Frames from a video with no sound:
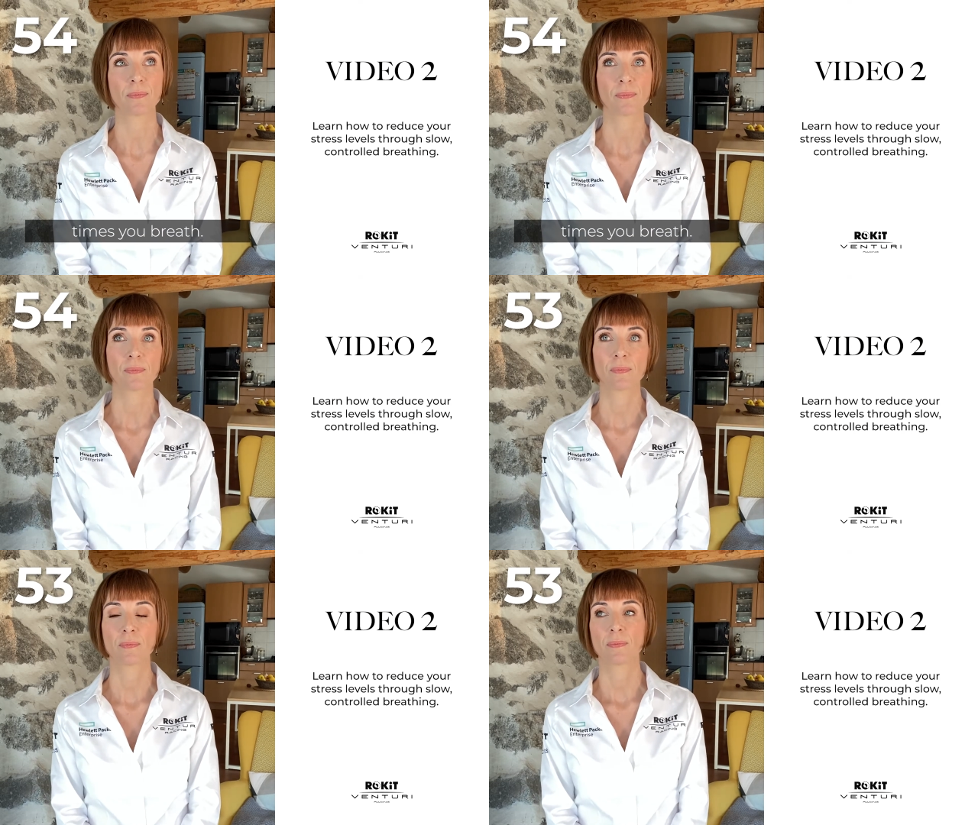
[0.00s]

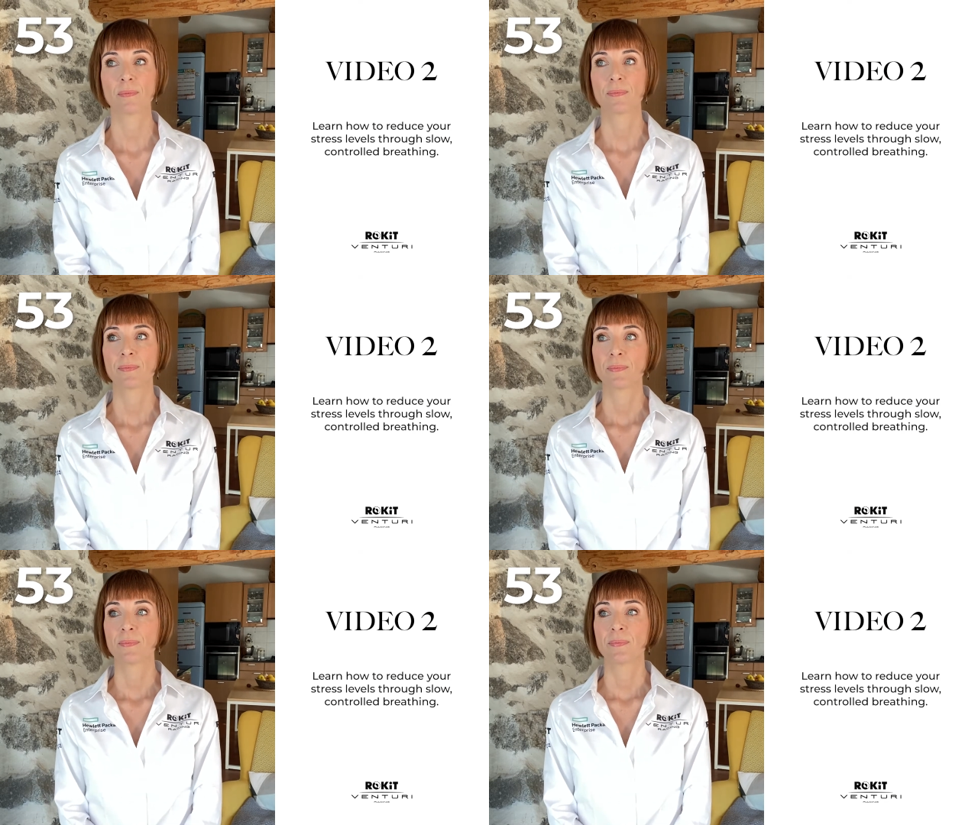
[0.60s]

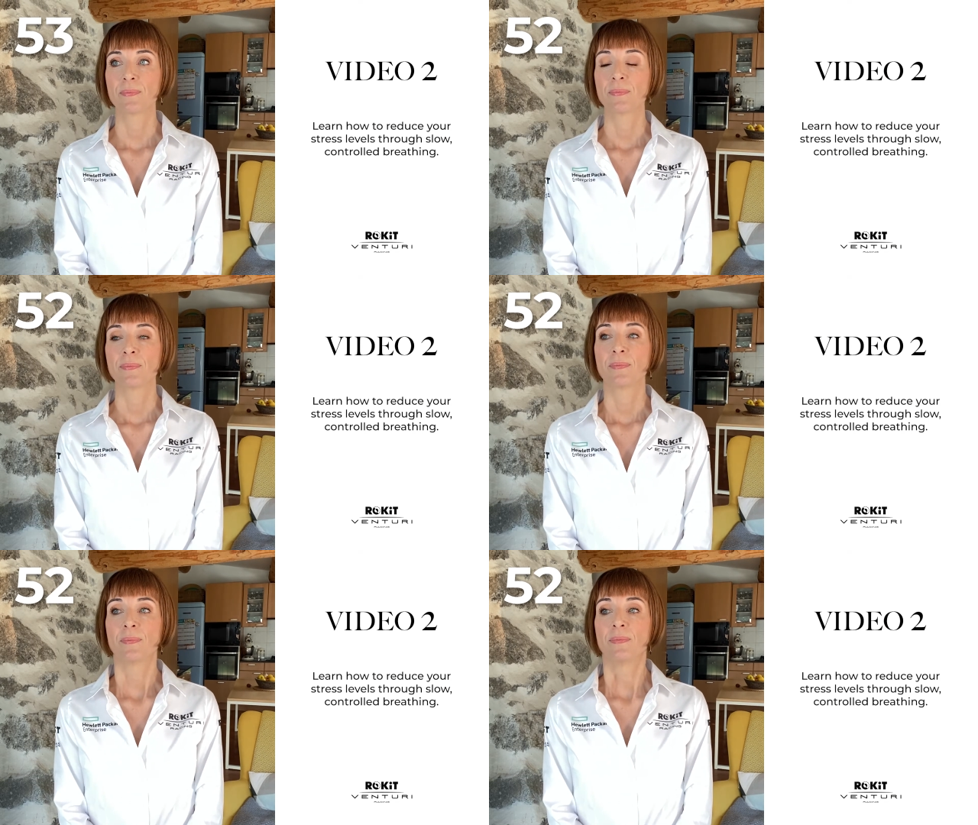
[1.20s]

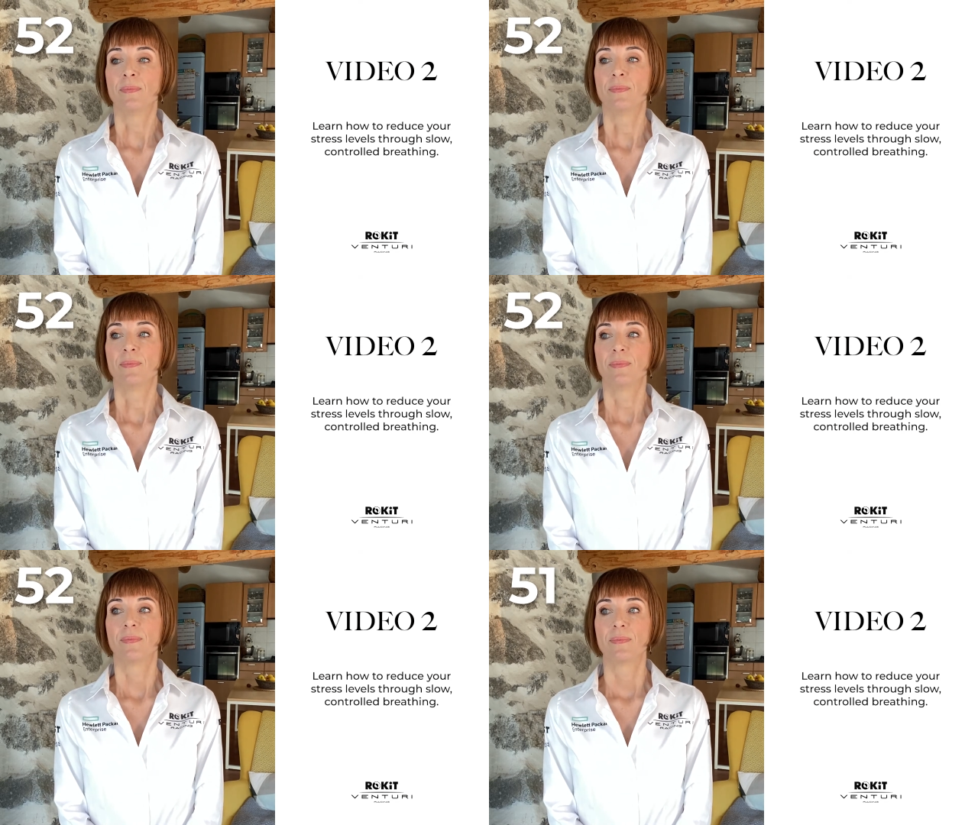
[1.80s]

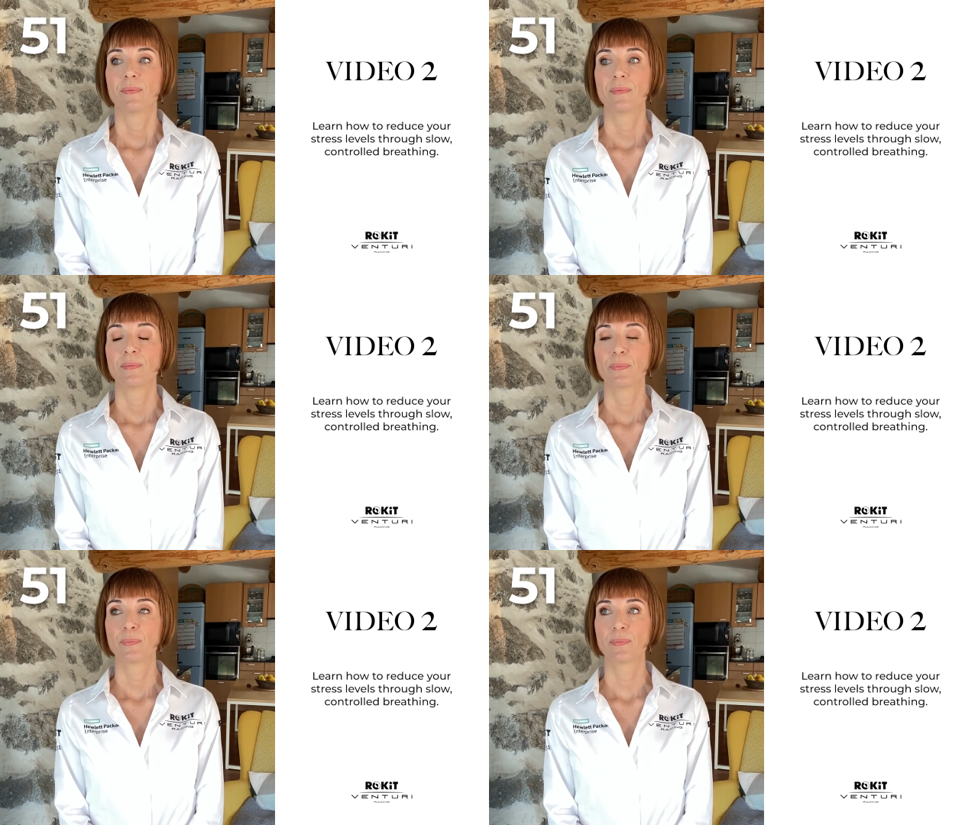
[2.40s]

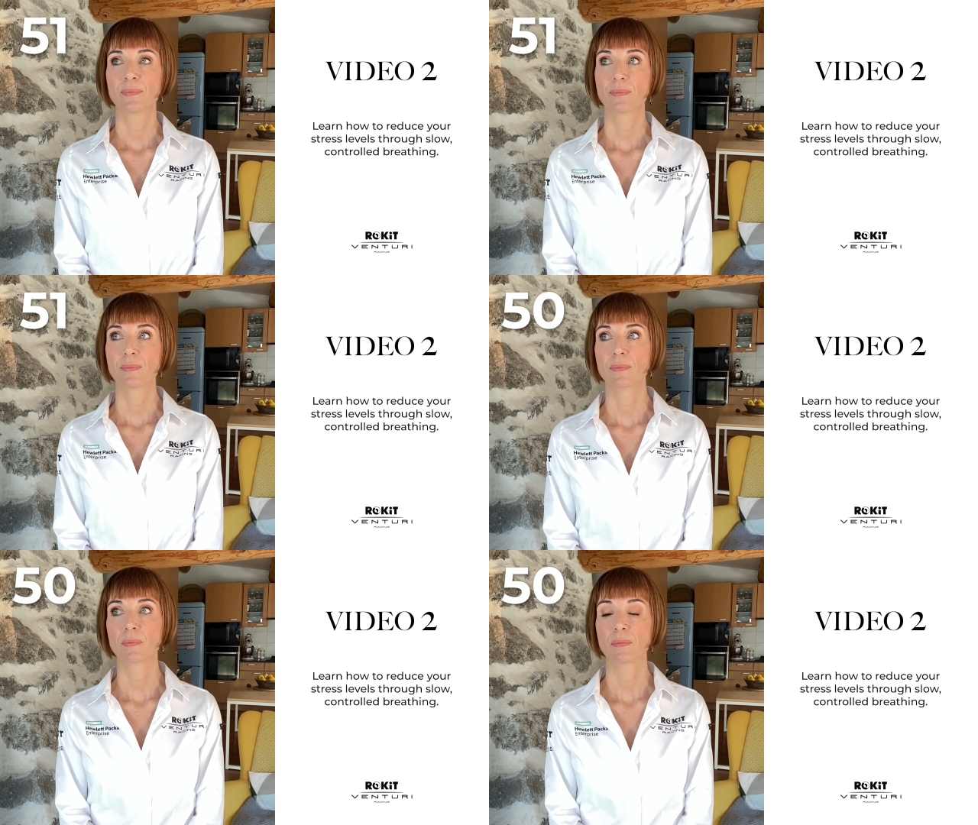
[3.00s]

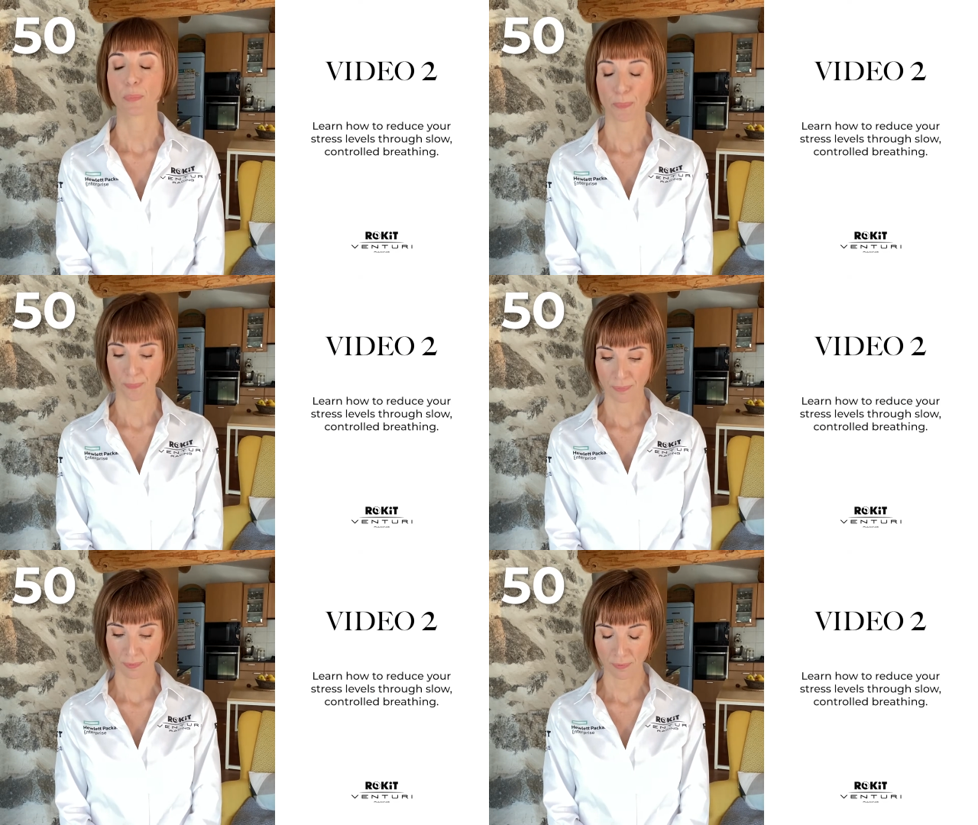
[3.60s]

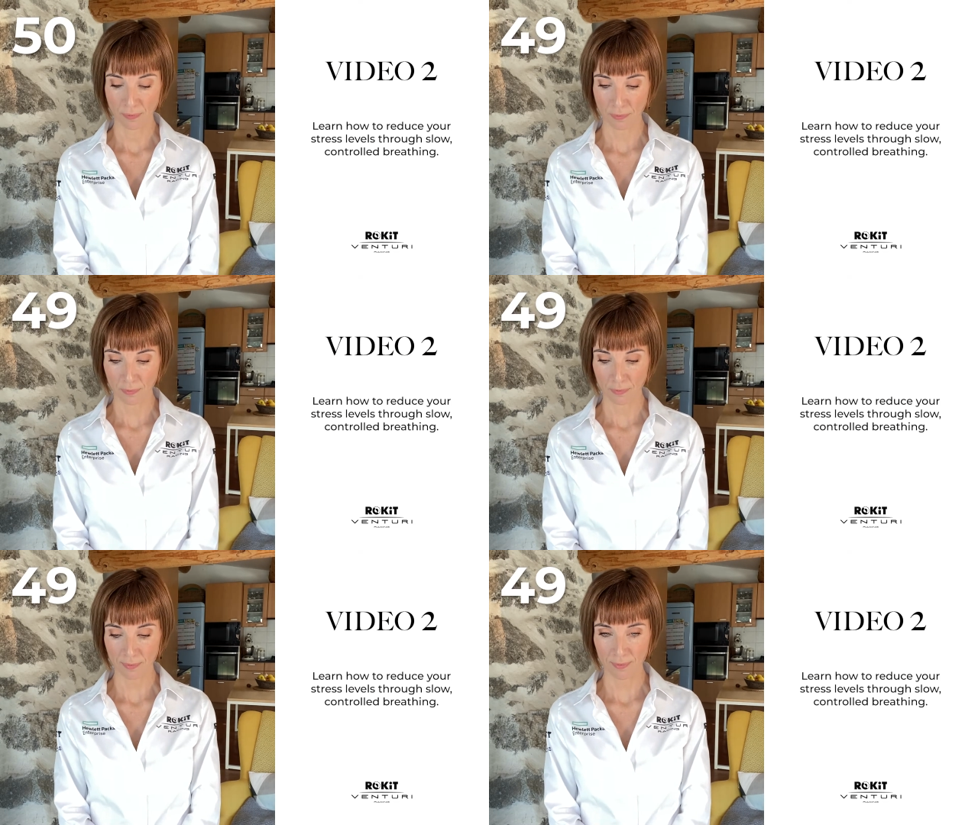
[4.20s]

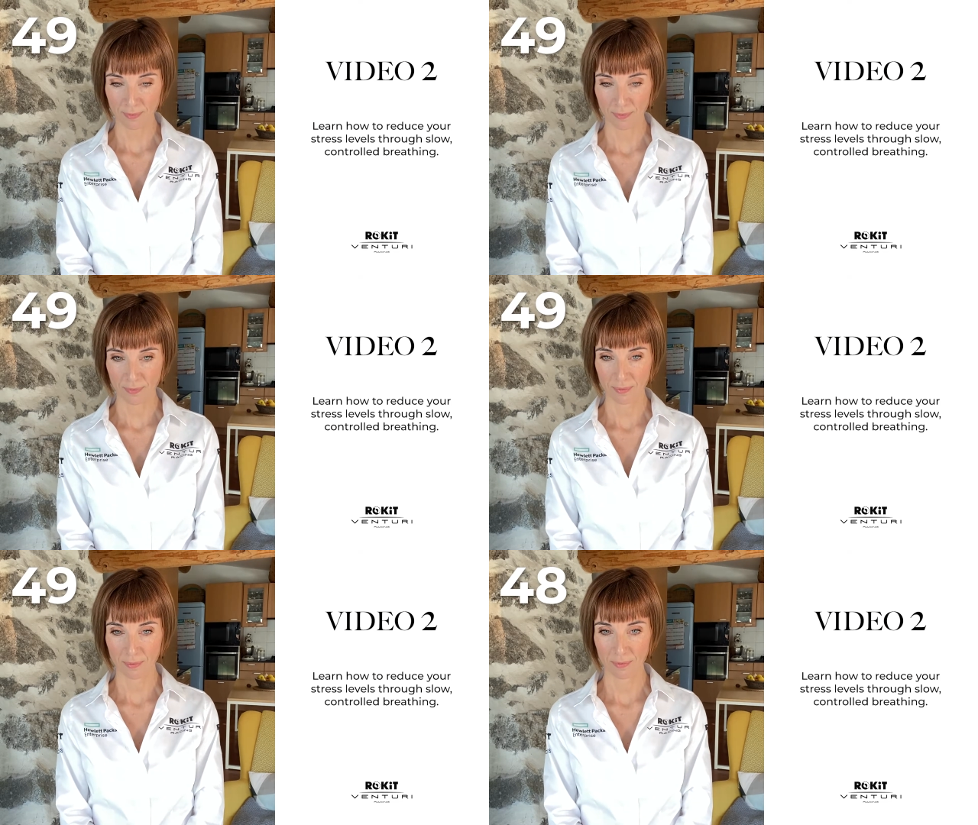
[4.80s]

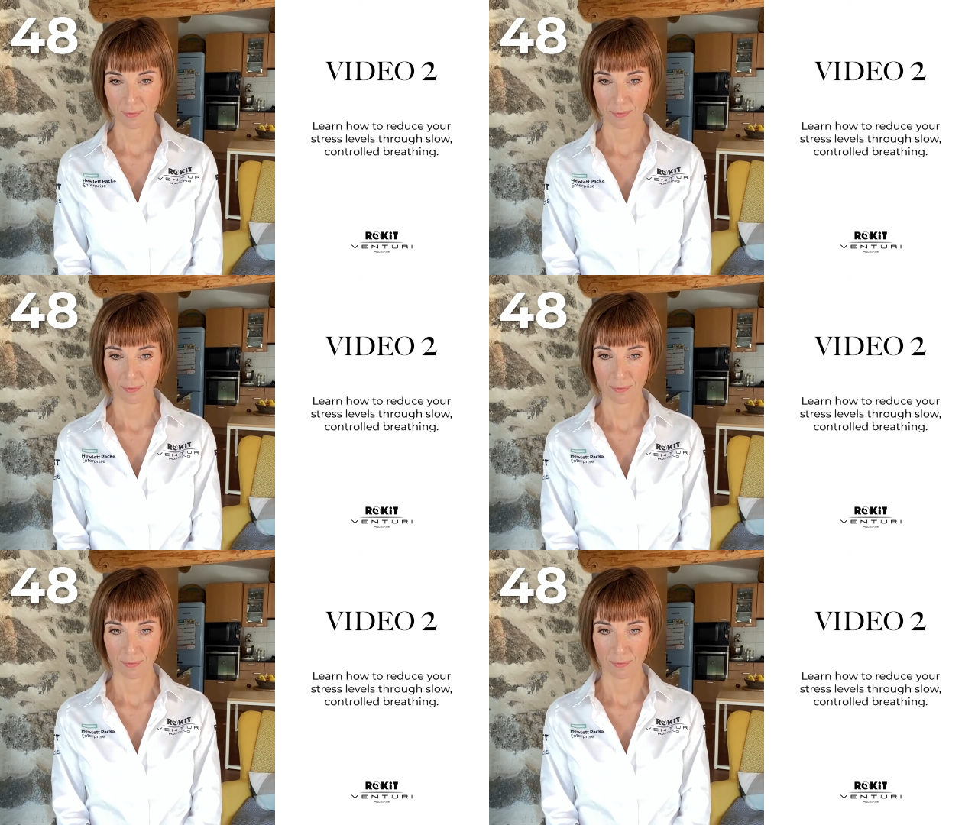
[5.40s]
Nothing is said.